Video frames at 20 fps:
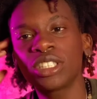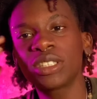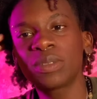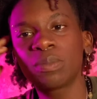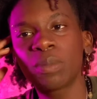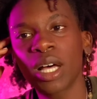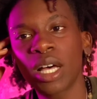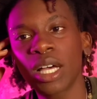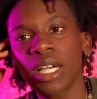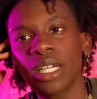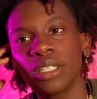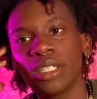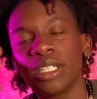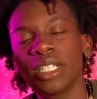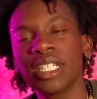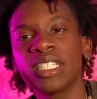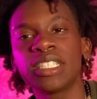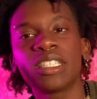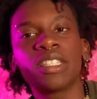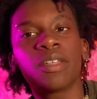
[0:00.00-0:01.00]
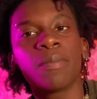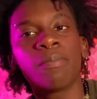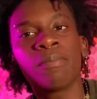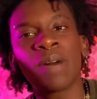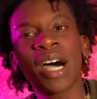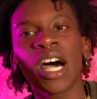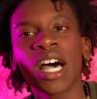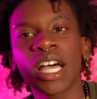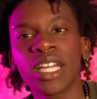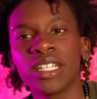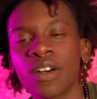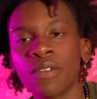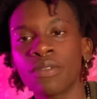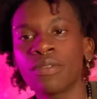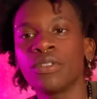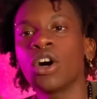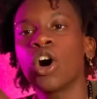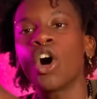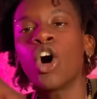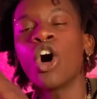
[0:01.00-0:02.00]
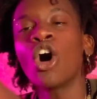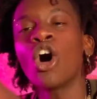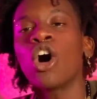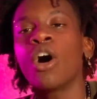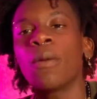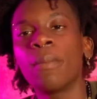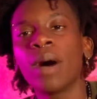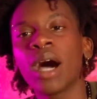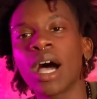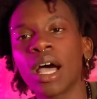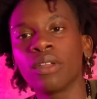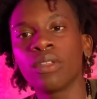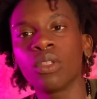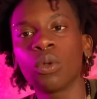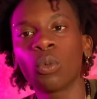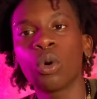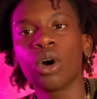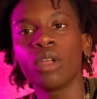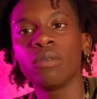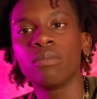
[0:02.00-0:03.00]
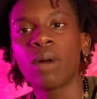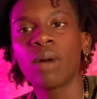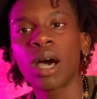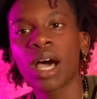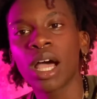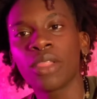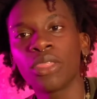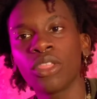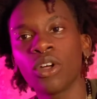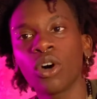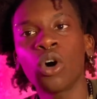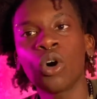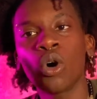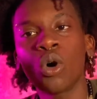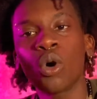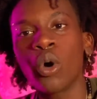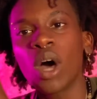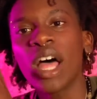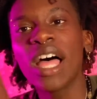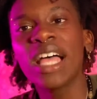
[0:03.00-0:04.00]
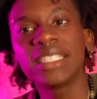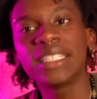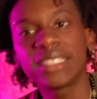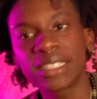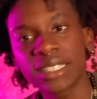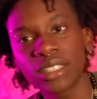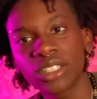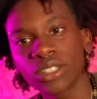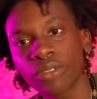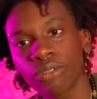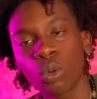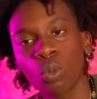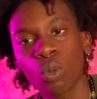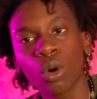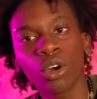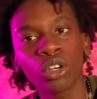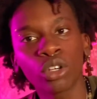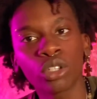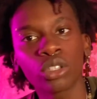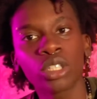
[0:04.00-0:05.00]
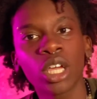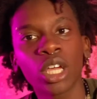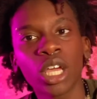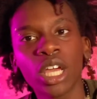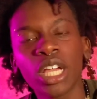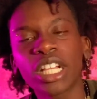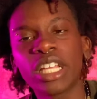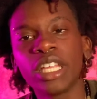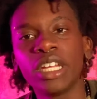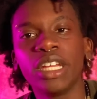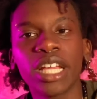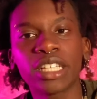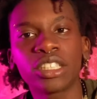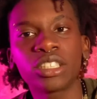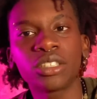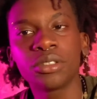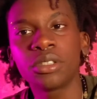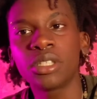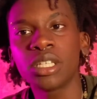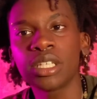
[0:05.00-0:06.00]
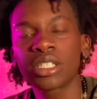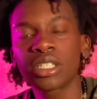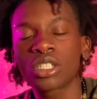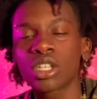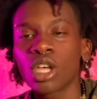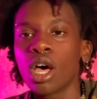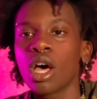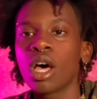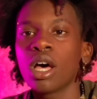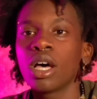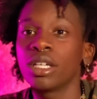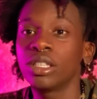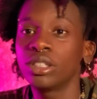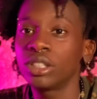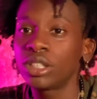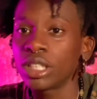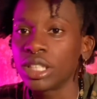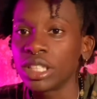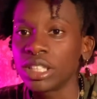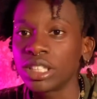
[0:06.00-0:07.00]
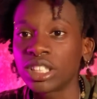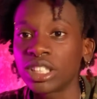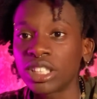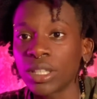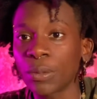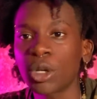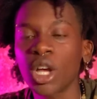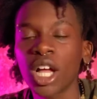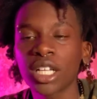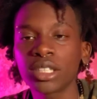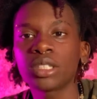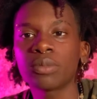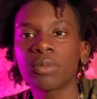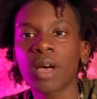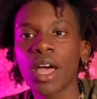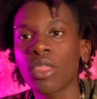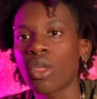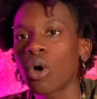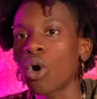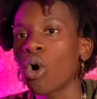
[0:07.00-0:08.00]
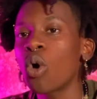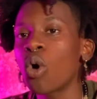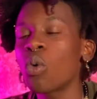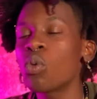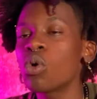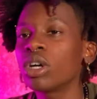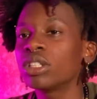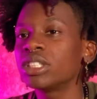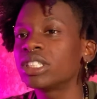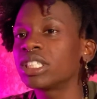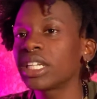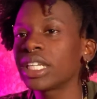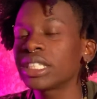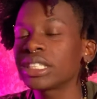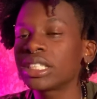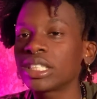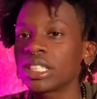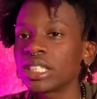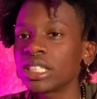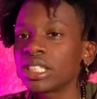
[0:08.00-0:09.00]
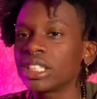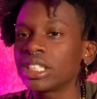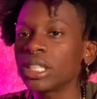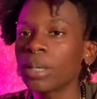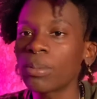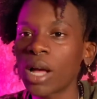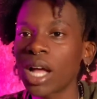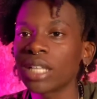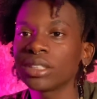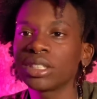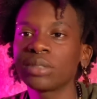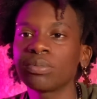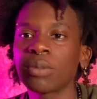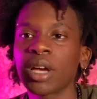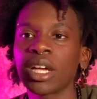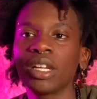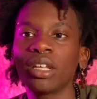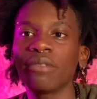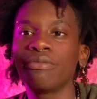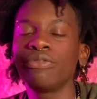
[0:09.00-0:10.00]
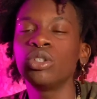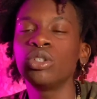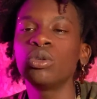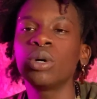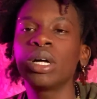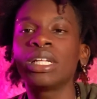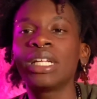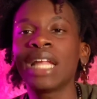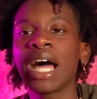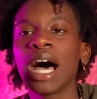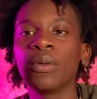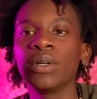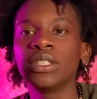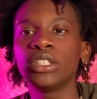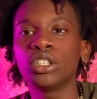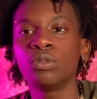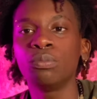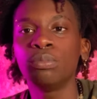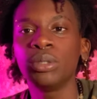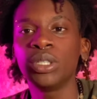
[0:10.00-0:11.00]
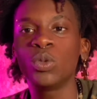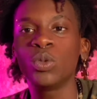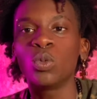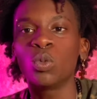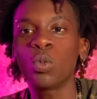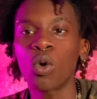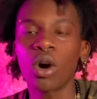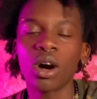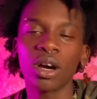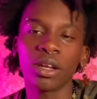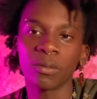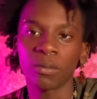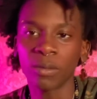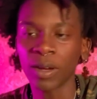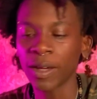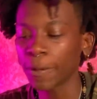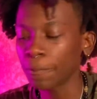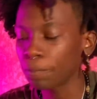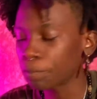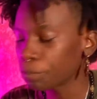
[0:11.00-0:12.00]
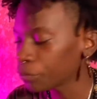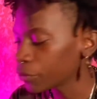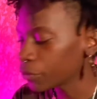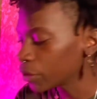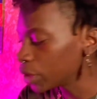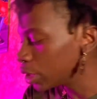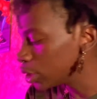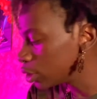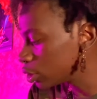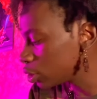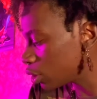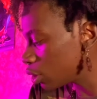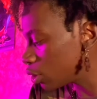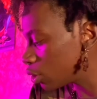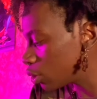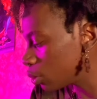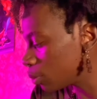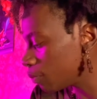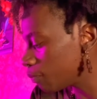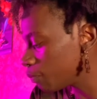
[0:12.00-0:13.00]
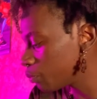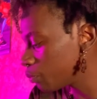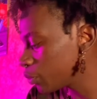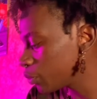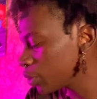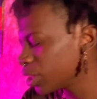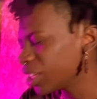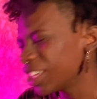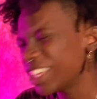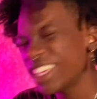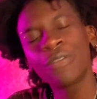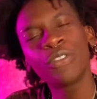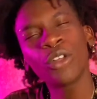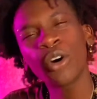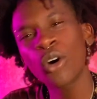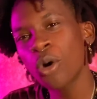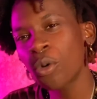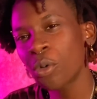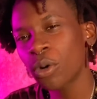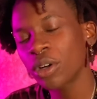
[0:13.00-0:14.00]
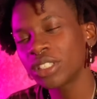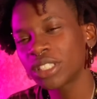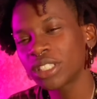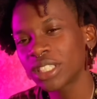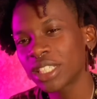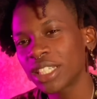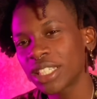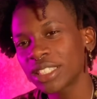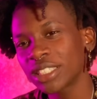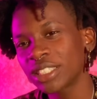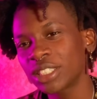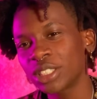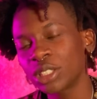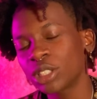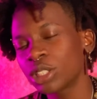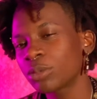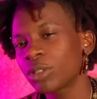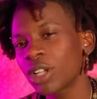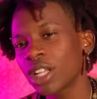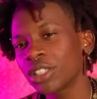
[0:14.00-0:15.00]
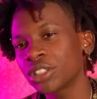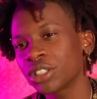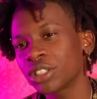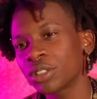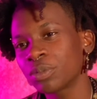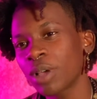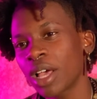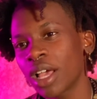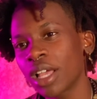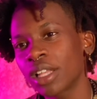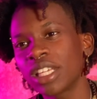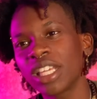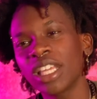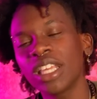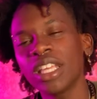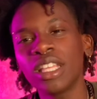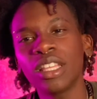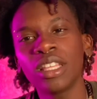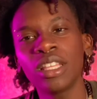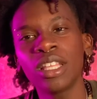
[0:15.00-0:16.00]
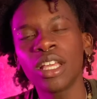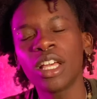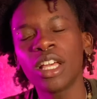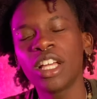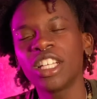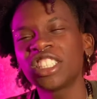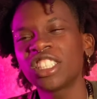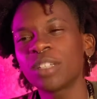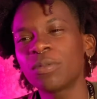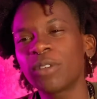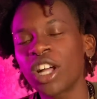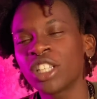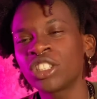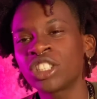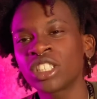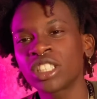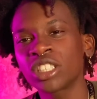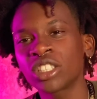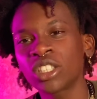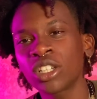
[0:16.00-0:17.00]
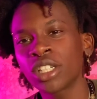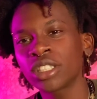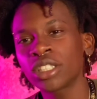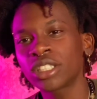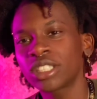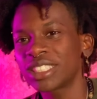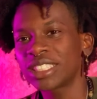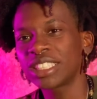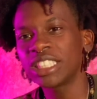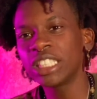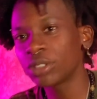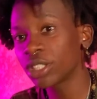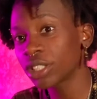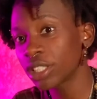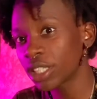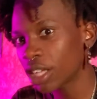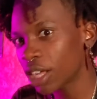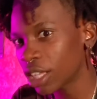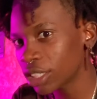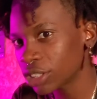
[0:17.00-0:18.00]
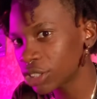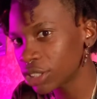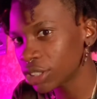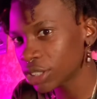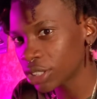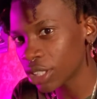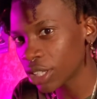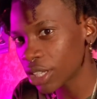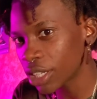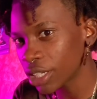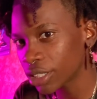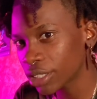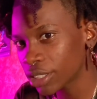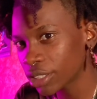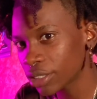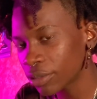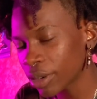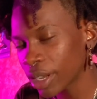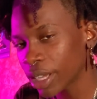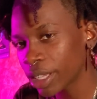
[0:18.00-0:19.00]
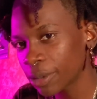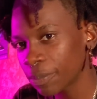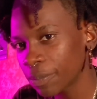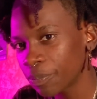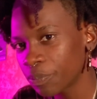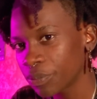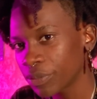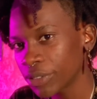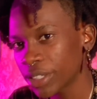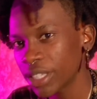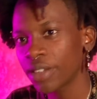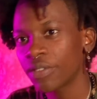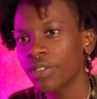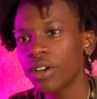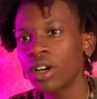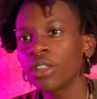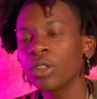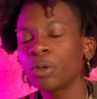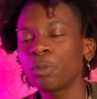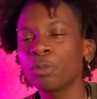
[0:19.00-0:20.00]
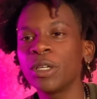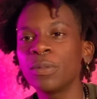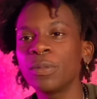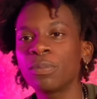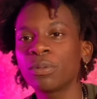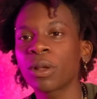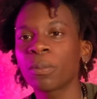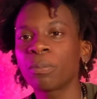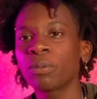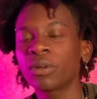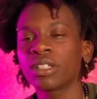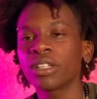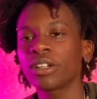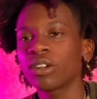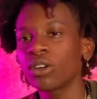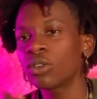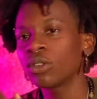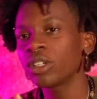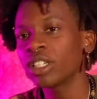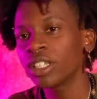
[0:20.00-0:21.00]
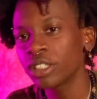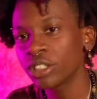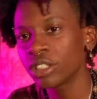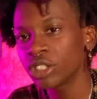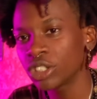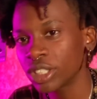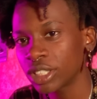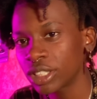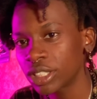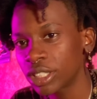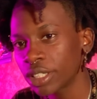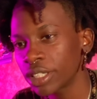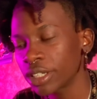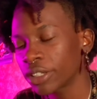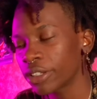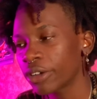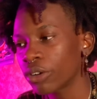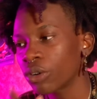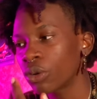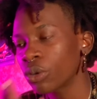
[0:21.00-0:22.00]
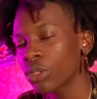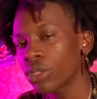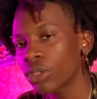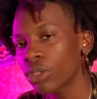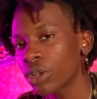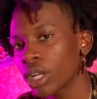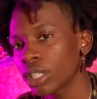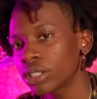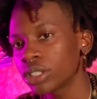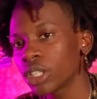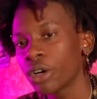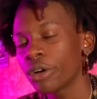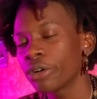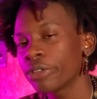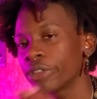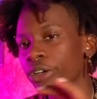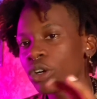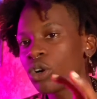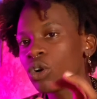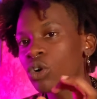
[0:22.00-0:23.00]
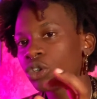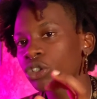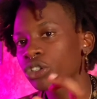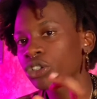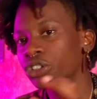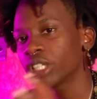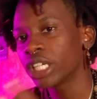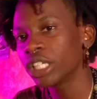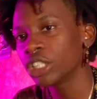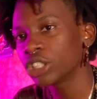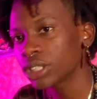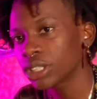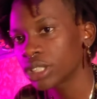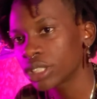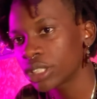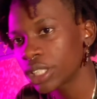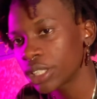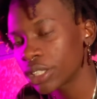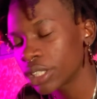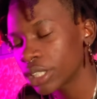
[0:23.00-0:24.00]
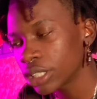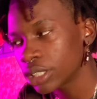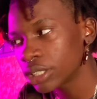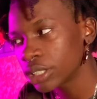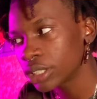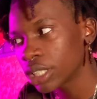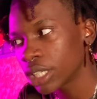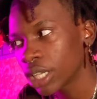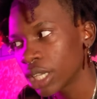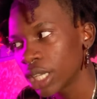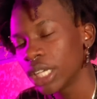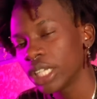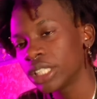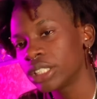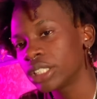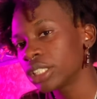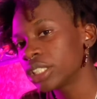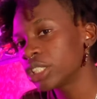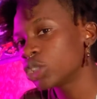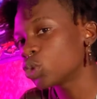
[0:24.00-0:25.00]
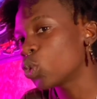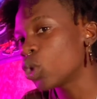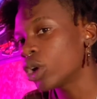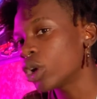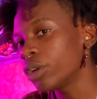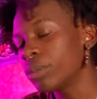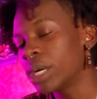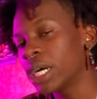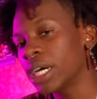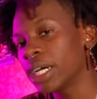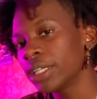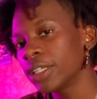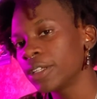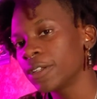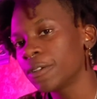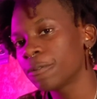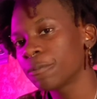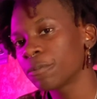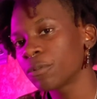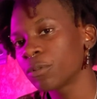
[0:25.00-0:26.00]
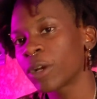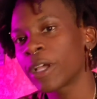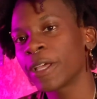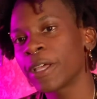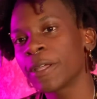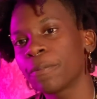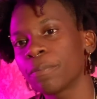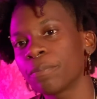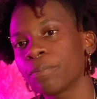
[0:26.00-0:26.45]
mind is the mind of the all mind, the one mind, the whole essence of the world connects to this subconscious mind. The whole world is connected to the subconscious mind if you allow it to be one, right? So if the whole world is connected to the subconscious mind, couldn't subconscious thoughts seep to the conscious thought, right? If other people are putting their own energy into their own thoughts or their own creations into this one mind, right?